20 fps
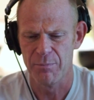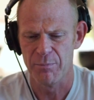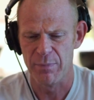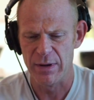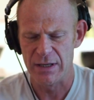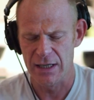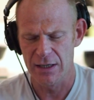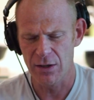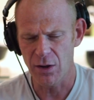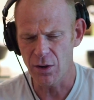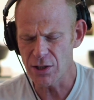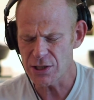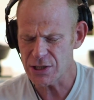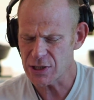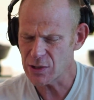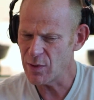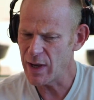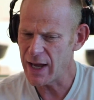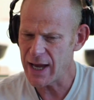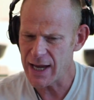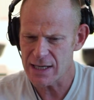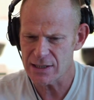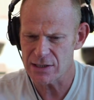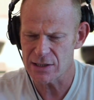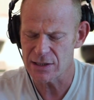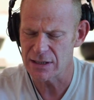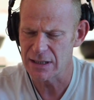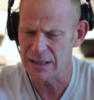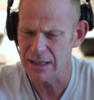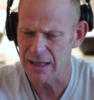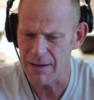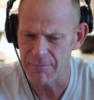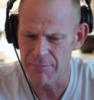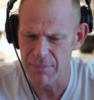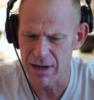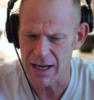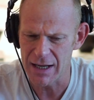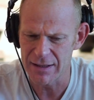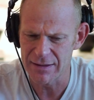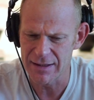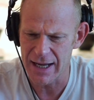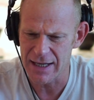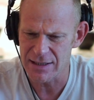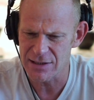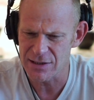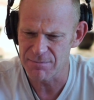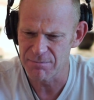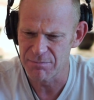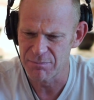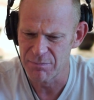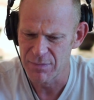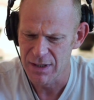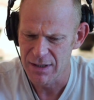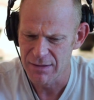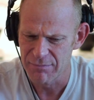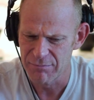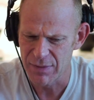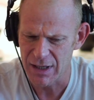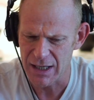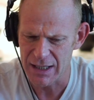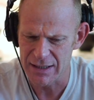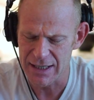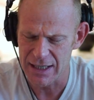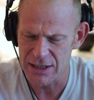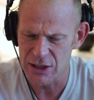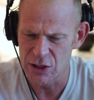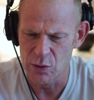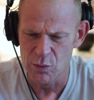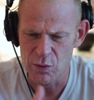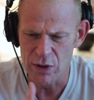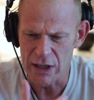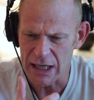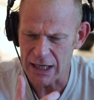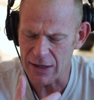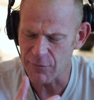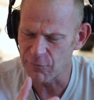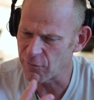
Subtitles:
but it also has that unique,